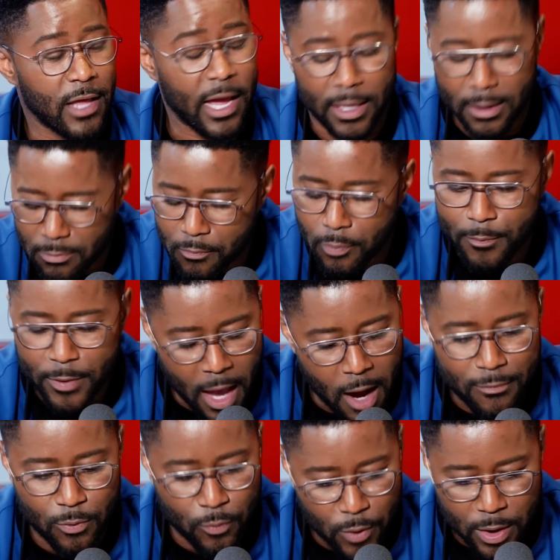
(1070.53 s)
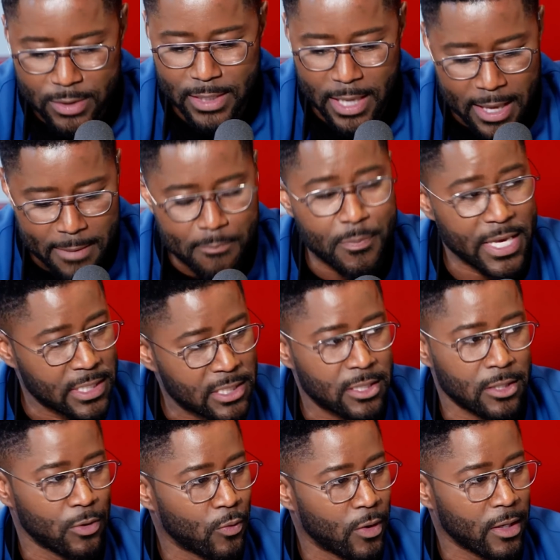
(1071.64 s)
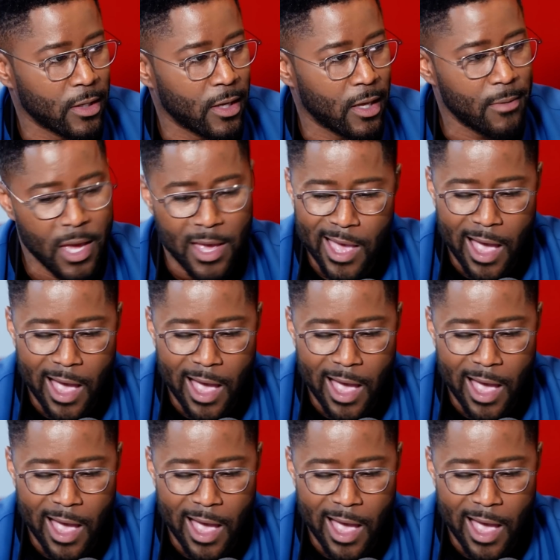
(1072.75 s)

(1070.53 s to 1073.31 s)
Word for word: Like, Calvin was a beast in the run game.